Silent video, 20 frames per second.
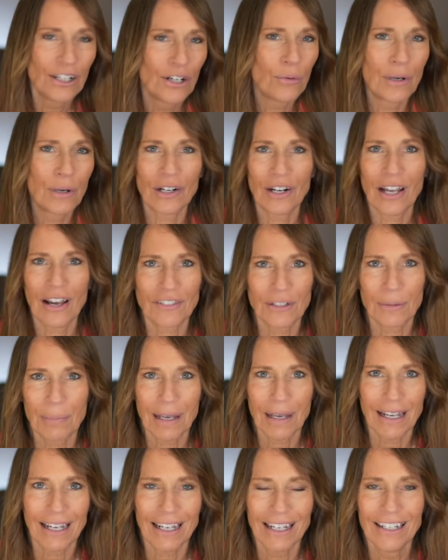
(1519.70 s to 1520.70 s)
We don't have to
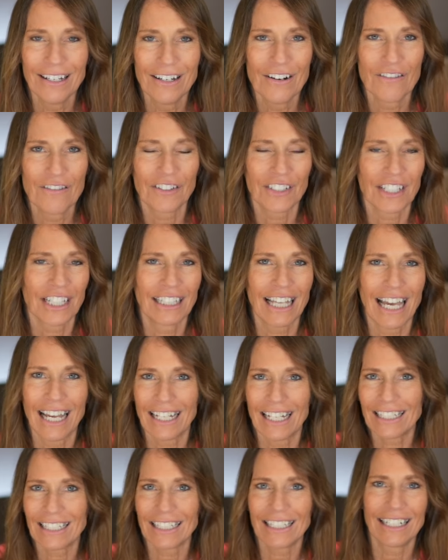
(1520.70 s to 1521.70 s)
pay for the
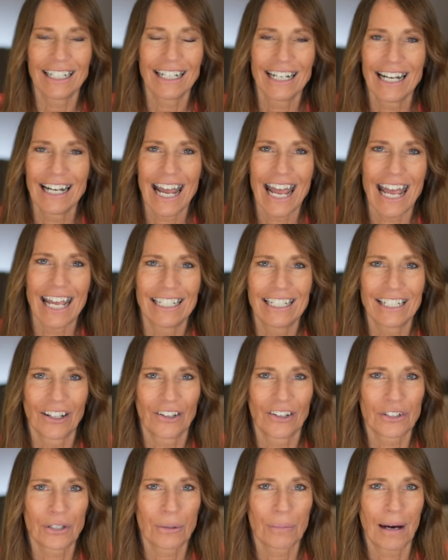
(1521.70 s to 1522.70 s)
land and until
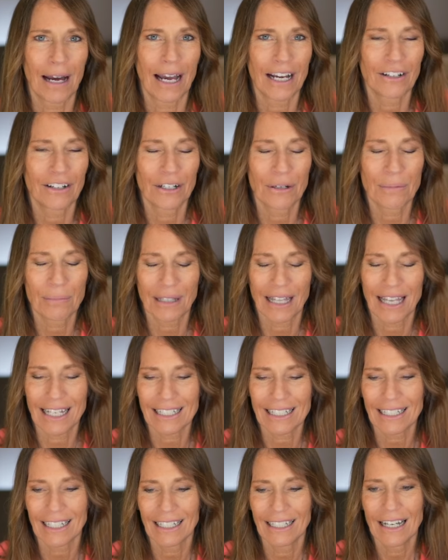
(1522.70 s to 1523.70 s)
there's a buyer in
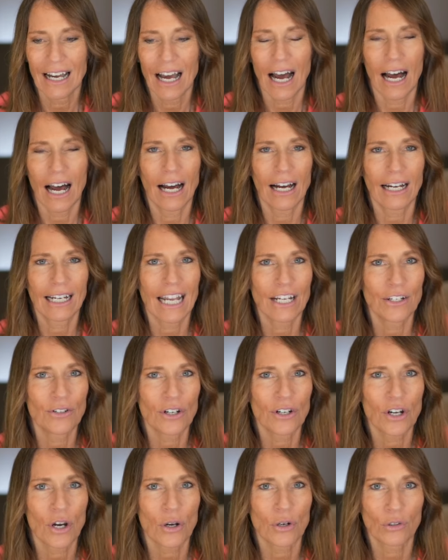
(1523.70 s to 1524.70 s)
place. Again, you
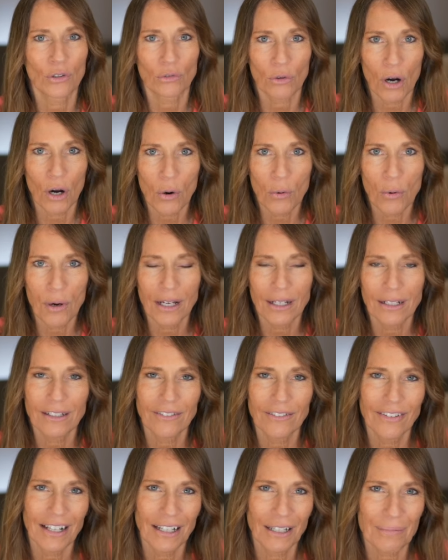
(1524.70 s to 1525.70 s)
could go to
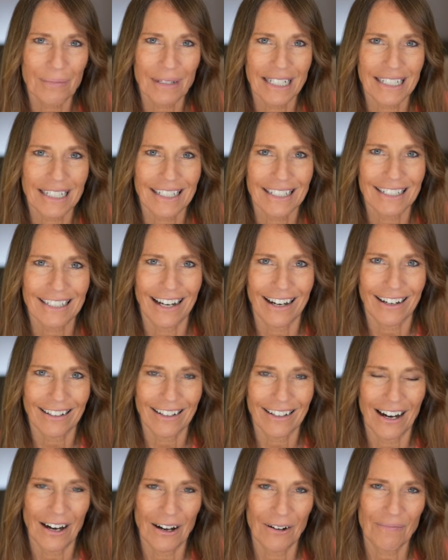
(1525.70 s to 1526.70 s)

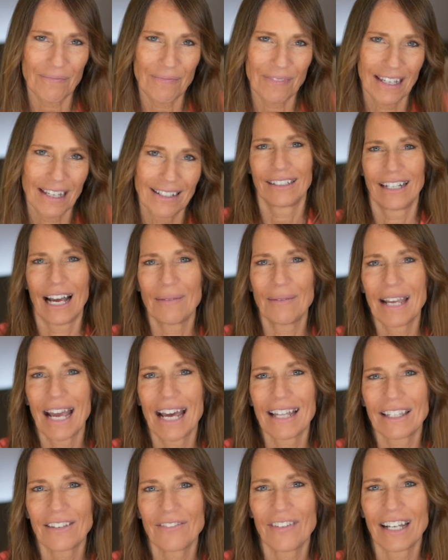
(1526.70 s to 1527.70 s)
growdevelopments.com. I'm
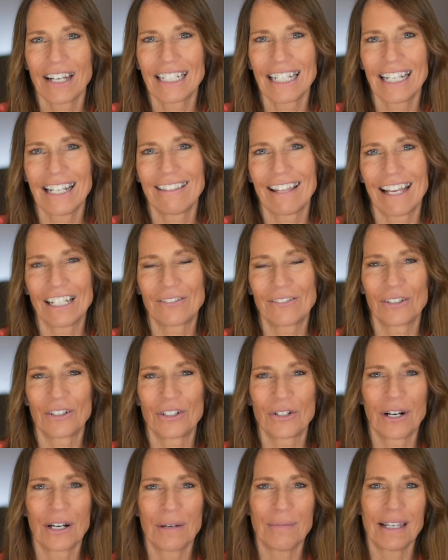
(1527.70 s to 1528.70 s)
Kathy Fettke. Thanks for
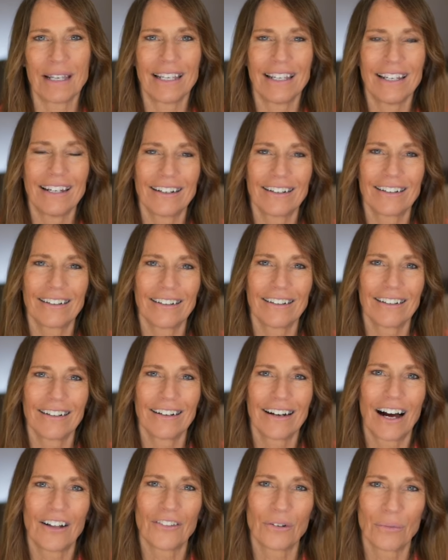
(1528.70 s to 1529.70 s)
joining me here
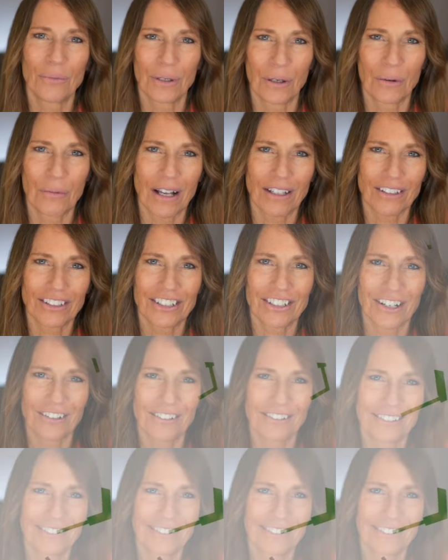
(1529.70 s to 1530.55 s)
on The Real Wealth Show.